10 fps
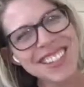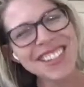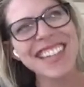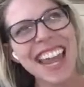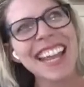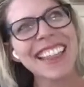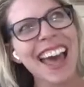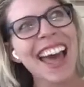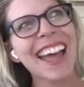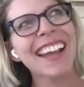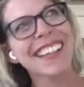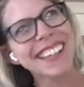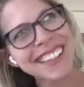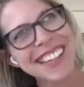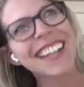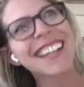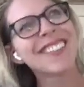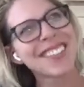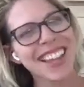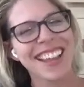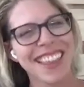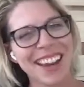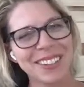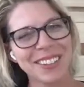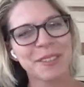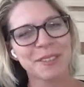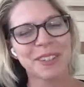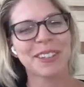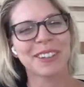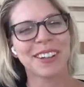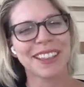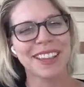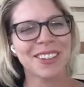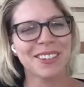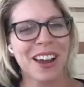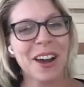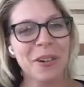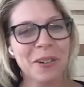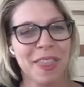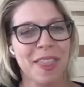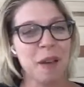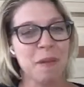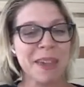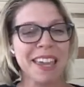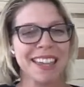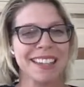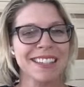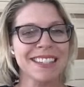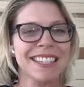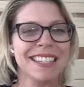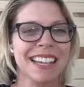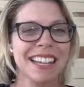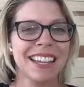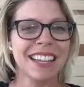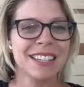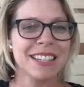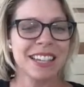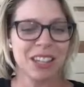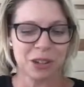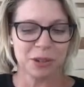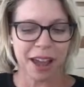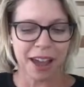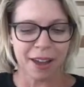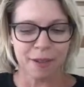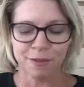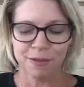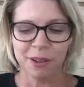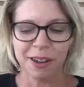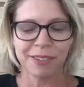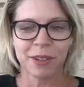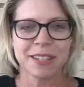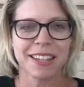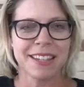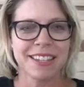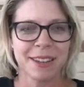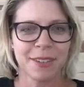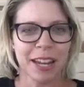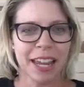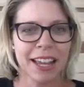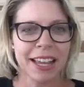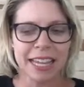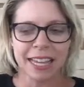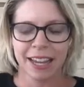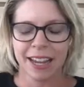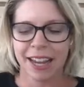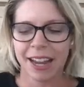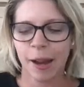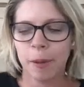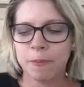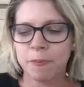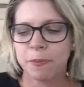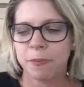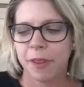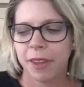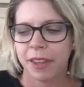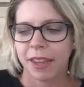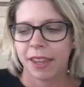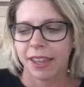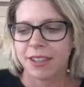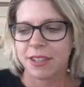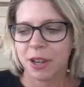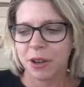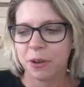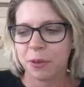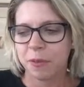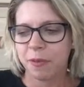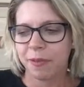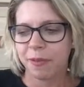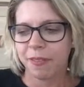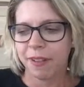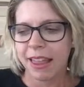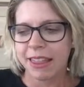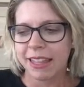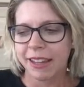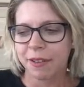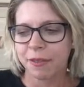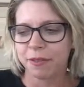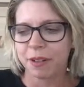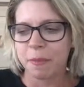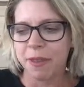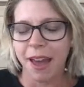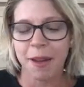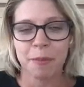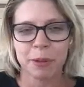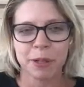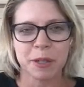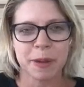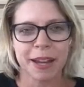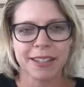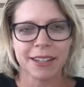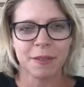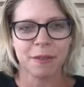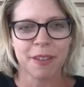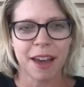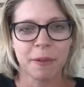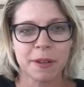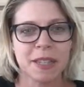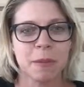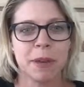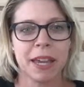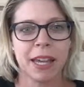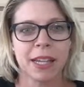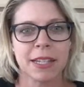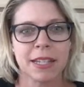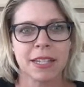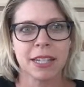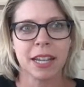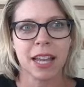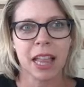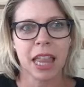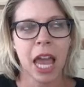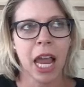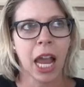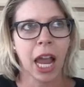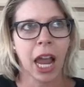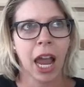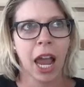just take that and then take that a little further, and then what that means is that you have no sensitivity. And so I think from that perspective, that was the biggest, like,